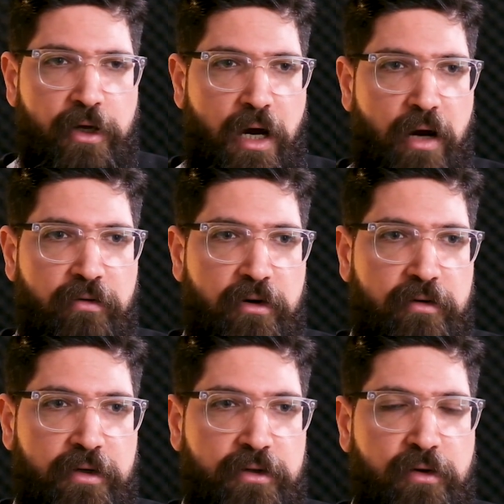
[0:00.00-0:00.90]

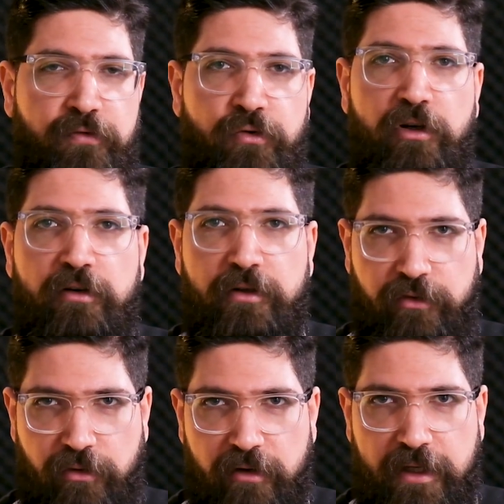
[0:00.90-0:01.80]
However, the fuller
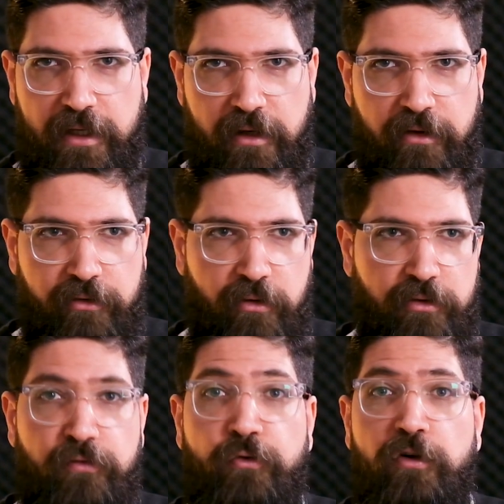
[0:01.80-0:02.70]
story is, or
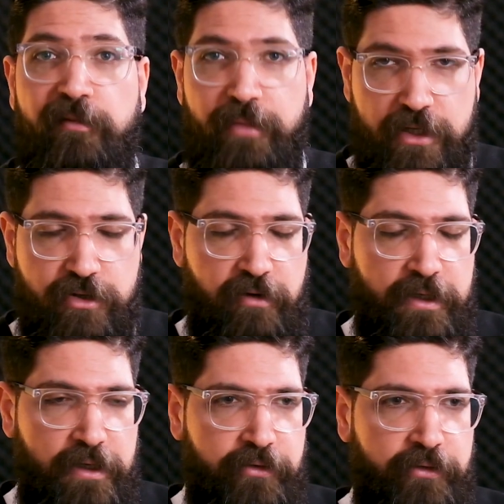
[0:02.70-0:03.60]
the fuller picture
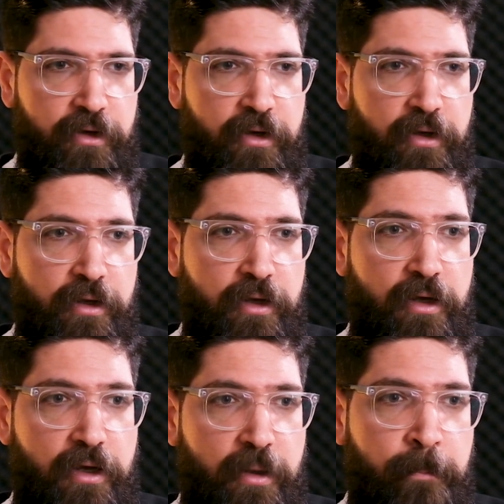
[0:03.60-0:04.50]
is,
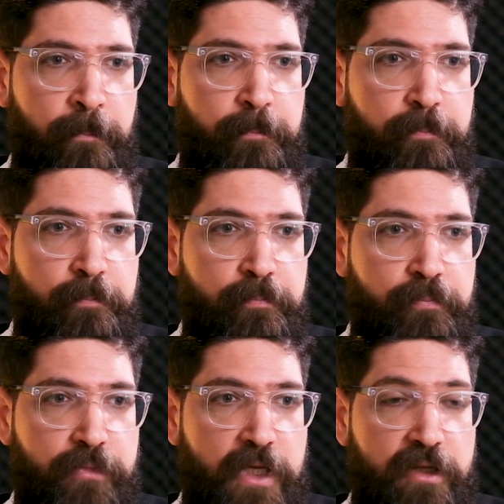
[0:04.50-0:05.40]

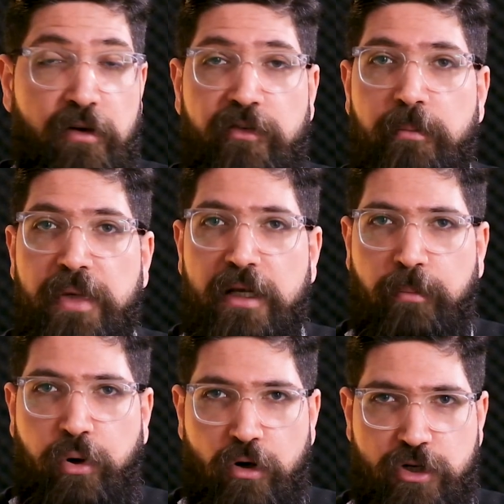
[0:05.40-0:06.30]
there is a
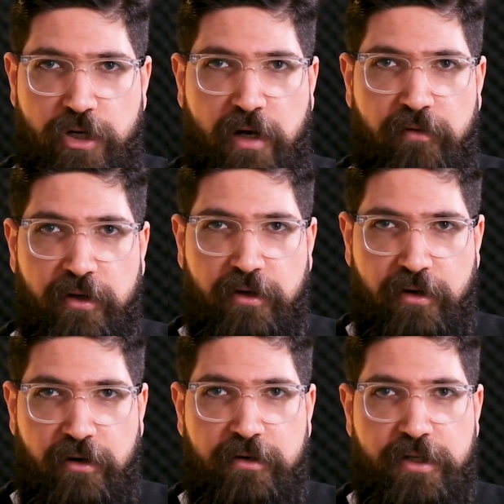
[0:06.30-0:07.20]
big portion of the
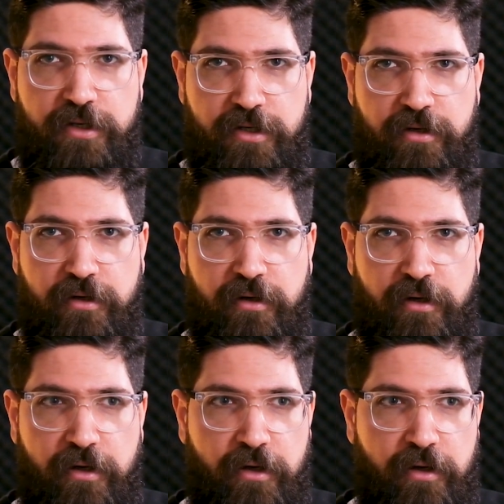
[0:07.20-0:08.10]
Kurdish,
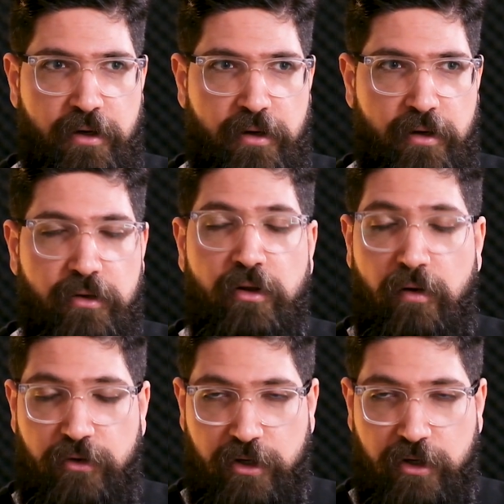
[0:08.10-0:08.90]
of the